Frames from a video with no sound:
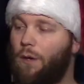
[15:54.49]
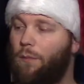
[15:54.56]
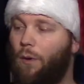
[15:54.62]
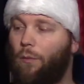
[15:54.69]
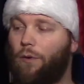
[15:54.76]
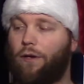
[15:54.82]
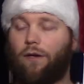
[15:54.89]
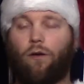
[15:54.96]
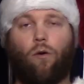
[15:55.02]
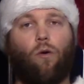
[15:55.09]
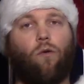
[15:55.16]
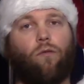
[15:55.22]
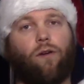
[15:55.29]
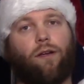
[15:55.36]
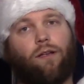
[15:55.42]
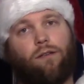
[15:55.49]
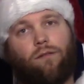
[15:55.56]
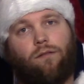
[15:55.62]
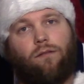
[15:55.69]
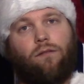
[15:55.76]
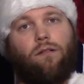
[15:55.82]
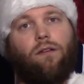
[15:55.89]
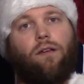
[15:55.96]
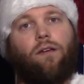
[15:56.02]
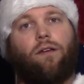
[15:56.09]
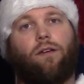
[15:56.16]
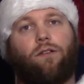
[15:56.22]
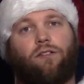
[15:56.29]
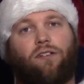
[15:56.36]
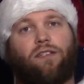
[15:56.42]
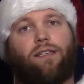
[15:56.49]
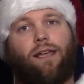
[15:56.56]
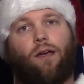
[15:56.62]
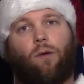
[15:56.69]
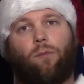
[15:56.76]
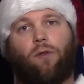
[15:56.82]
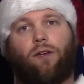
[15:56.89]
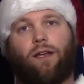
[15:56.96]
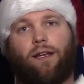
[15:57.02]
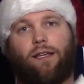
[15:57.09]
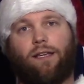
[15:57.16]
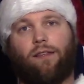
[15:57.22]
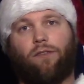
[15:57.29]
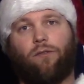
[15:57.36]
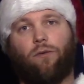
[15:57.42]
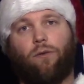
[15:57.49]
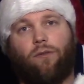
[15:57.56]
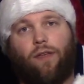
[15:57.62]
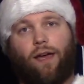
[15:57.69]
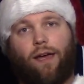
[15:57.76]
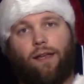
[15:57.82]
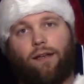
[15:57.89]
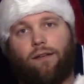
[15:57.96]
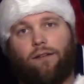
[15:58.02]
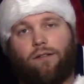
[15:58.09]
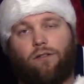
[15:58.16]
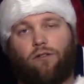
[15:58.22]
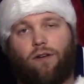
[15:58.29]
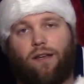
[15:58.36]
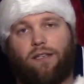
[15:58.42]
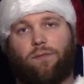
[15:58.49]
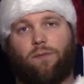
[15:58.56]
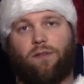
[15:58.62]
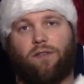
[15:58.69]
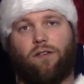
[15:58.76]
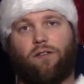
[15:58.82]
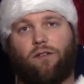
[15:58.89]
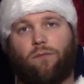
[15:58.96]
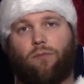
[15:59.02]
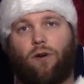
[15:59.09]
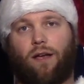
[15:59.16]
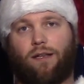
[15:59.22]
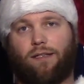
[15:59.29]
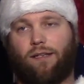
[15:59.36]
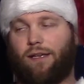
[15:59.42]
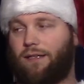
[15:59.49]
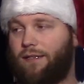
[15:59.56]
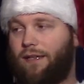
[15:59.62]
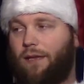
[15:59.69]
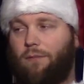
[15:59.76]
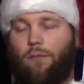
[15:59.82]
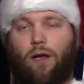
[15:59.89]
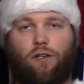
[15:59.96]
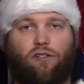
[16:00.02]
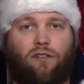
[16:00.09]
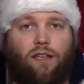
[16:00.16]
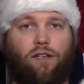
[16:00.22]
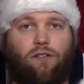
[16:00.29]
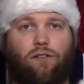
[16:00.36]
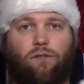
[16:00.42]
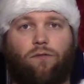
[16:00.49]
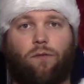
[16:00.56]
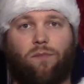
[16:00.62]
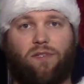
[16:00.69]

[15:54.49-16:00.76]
But we're going to go over it just to help you kind of get through that transposition process, that modulation from